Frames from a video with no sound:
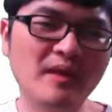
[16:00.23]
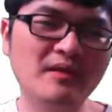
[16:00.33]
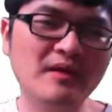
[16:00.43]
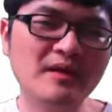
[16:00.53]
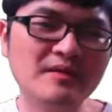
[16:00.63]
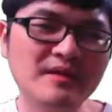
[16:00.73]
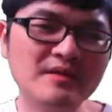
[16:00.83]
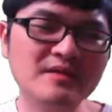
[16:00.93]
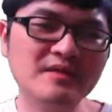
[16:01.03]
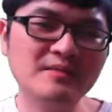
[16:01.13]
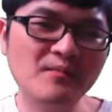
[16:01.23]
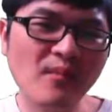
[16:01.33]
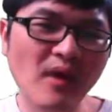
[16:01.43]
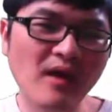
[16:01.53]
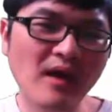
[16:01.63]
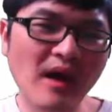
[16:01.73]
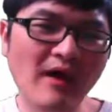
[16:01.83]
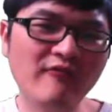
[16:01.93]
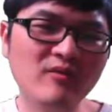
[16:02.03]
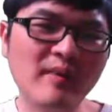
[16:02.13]
implemented. This
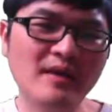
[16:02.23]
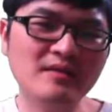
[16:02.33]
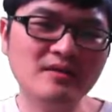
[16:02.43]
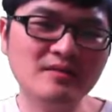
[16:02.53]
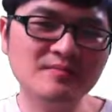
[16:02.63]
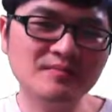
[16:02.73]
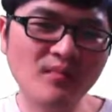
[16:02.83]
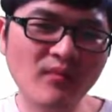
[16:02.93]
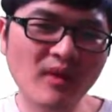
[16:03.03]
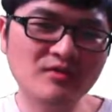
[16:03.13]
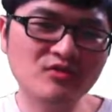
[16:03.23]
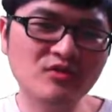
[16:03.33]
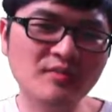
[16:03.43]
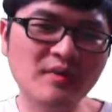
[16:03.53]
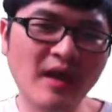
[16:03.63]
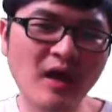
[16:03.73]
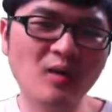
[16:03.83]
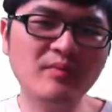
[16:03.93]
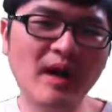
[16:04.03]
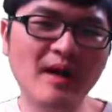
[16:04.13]
alphabet should
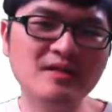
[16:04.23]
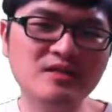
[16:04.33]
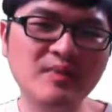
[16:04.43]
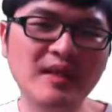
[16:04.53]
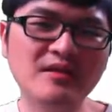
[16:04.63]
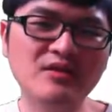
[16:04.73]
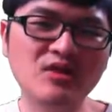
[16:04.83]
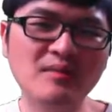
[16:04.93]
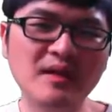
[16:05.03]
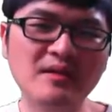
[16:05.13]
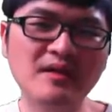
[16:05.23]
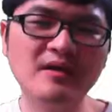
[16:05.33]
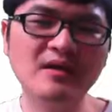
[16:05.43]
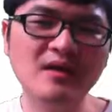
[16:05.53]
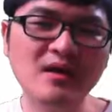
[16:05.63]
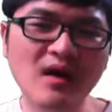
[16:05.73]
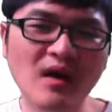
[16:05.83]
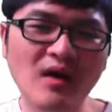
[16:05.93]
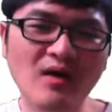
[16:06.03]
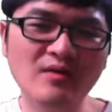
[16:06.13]
help ISP determine the
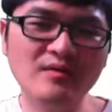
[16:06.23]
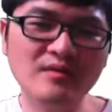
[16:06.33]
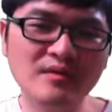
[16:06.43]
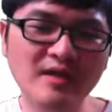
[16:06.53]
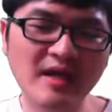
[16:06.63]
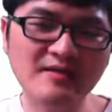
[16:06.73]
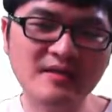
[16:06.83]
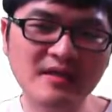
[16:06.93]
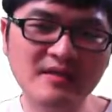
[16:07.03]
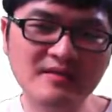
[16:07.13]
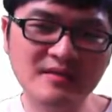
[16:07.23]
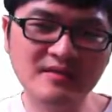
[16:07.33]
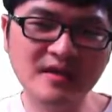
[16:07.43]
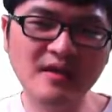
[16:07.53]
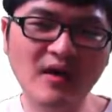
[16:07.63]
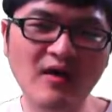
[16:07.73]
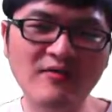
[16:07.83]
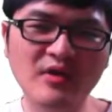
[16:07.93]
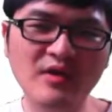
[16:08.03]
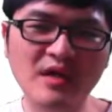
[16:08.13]

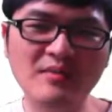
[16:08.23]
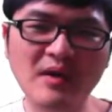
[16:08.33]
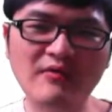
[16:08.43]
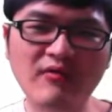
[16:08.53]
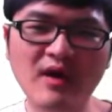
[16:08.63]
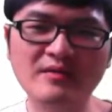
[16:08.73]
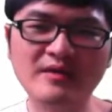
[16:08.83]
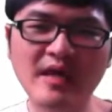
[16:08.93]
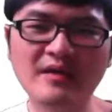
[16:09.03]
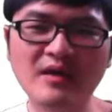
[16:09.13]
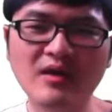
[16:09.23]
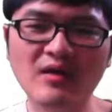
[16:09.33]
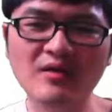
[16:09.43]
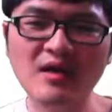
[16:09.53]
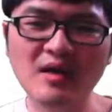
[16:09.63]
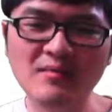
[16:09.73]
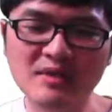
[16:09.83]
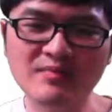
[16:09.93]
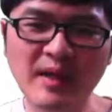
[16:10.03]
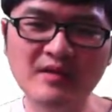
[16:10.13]
authenticity of your email from technical
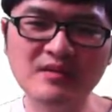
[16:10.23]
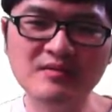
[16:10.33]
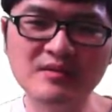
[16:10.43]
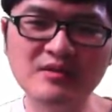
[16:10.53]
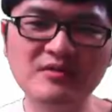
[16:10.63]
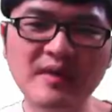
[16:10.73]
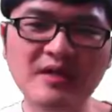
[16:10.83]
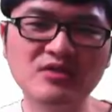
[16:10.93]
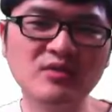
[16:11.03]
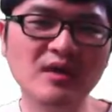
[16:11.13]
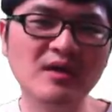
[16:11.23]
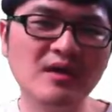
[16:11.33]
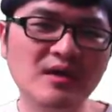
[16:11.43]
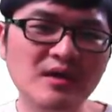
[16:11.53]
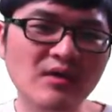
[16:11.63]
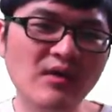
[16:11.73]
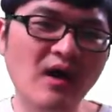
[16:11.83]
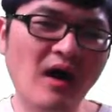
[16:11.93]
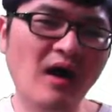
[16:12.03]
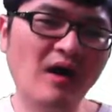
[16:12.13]
perspective to make sure
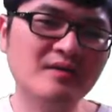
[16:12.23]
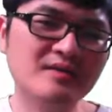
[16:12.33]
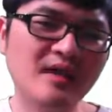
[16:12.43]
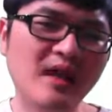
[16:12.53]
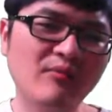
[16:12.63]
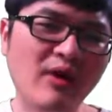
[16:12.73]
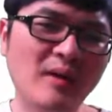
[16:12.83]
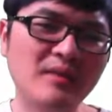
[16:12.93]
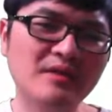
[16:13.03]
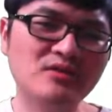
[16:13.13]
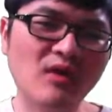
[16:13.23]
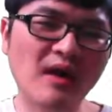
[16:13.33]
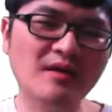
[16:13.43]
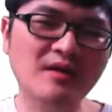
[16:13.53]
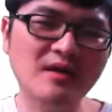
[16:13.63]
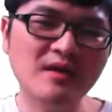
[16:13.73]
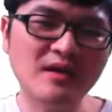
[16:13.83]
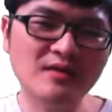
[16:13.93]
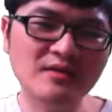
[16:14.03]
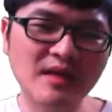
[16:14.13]
you are set up properly.
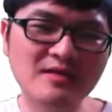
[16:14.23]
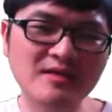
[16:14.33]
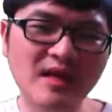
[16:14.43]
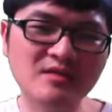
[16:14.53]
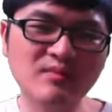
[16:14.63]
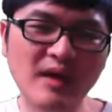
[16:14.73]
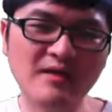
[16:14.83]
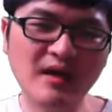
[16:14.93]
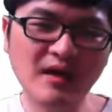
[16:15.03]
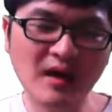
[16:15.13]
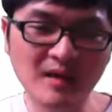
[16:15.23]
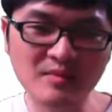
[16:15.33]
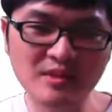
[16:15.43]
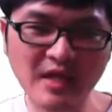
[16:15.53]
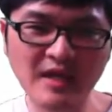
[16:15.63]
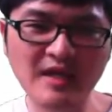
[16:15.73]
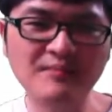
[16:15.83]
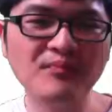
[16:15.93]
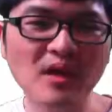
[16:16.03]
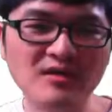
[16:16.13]
Trying is not spam.com's
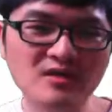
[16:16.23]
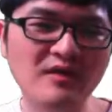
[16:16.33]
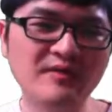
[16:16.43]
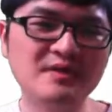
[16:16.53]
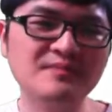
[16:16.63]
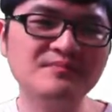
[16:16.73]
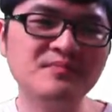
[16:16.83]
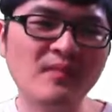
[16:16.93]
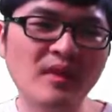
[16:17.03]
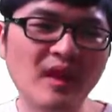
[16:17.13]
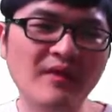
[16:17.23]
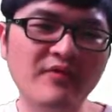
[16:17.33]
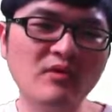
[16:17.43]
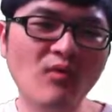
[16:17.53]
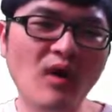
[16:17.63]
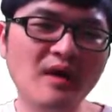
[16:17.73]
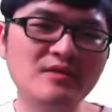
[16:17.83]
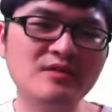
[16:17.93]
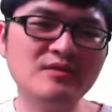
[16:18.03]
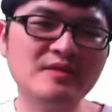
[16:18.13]
checking service. If you
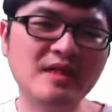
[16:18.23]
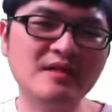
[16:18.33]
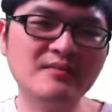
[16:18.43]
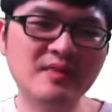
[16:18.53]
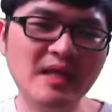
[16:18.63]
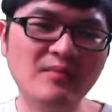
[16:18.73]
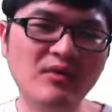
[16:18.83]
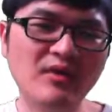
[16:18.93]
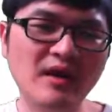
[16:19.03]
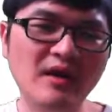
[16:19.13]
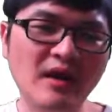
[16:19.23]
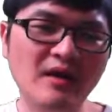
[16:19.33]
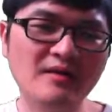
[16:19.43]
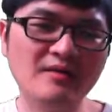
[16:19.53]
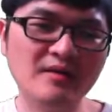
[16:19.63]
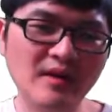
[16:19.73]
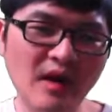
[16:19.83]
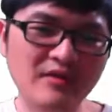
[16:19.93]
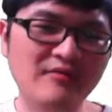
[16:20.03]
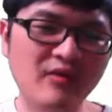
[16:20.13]
want to dig deeper, here are
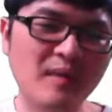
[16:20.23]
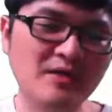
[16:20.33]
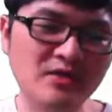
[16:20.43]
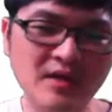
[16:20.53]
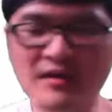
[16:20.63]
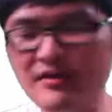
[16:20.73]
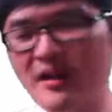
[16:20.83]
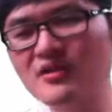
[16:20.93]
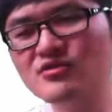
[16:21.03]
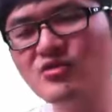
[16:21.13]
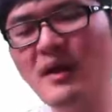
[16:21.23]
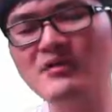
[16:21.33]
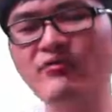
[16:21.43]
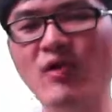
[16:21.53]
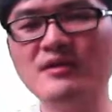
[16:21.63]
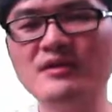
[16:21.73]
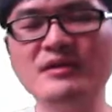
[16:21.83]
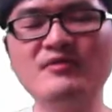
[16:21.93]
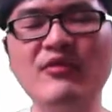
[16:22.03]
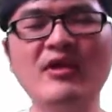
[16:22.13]
other information here. Thank you so much
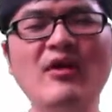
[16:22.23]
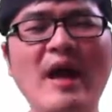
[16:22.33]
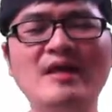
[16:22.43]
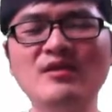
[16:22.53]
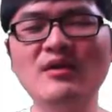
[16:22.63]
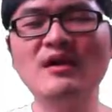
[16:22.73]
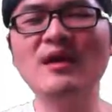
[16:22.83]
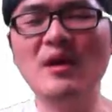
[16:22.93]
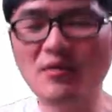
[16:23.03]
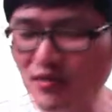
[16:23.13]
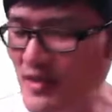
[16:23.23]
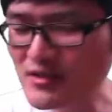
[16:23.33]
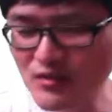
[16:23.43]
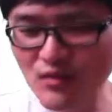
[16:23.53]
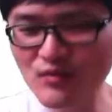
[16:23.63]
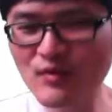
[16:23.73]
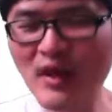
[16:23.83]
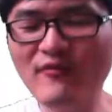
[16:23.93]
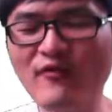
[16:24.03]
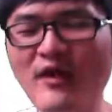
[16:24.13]
for watching this video, and you please
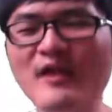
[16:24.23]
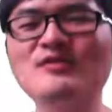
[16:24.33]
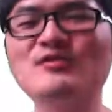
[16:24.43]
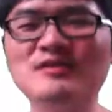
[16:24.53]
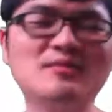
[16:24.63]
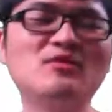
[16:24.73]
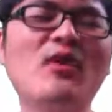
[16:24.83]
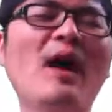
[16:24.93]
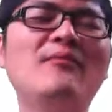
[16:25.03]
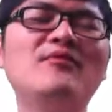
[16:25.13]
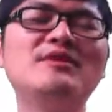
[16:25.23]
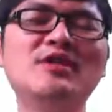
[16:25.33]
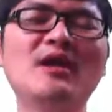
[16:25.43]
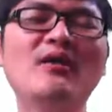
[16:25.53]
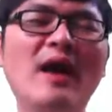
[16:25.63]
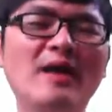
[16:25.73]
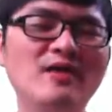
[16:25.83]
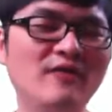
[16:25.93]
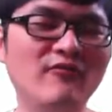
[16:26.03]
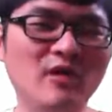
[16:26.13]
do not forget to subscribe to this
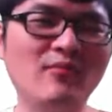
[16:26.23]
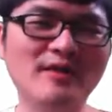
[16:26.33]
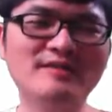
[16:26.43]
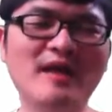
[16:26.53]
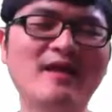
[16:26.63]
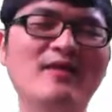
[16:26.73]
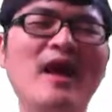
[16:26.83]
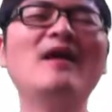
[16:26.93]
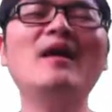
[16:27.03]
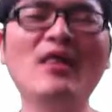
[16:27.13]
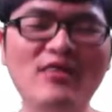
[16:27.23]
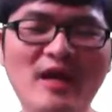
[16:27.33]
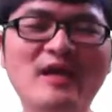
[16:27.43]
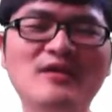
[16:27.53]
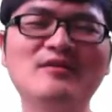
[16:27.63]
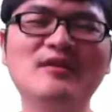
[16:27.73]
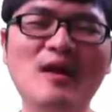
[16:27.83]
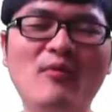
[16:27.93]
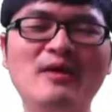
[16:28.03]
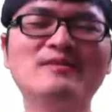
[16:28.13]
channel, and you have a very blessed day. Okay, thank
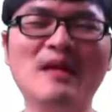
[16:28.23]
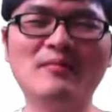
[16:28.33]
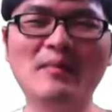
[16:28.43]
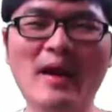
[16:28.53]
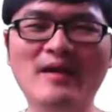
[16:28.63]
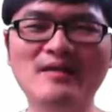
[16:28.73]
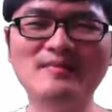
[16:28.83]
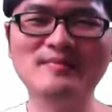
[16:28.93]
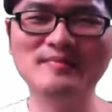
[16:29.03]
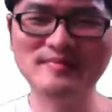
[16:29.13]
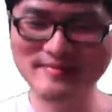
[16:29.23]
you. God bless, and bye bye.